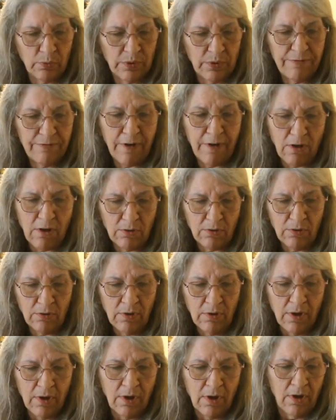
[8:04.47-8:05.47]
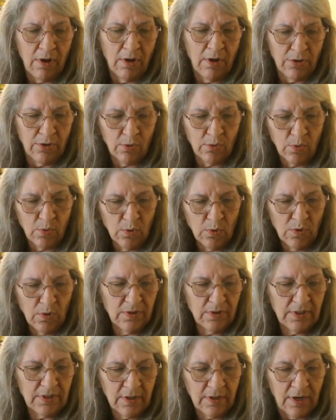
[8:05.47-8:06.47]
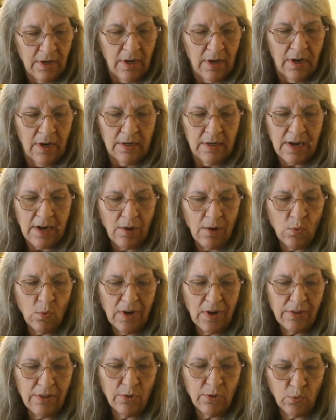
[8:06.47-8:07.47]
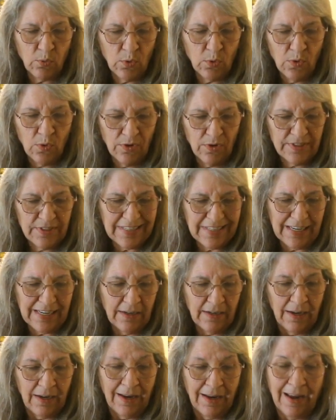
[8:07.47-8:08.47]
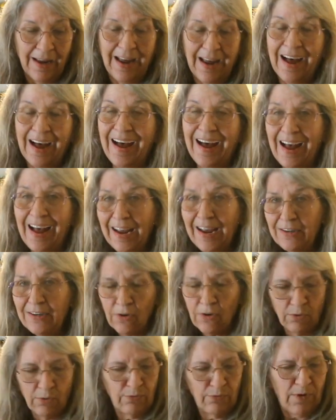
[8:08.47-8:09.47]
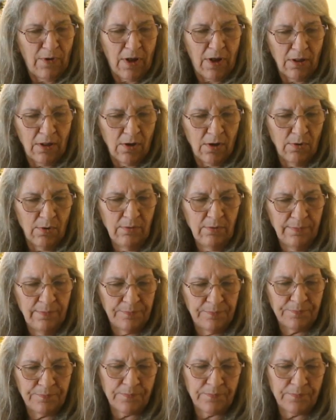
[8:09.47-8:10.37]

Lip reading: when we follow the rules. Now, one of the rules that I don't follow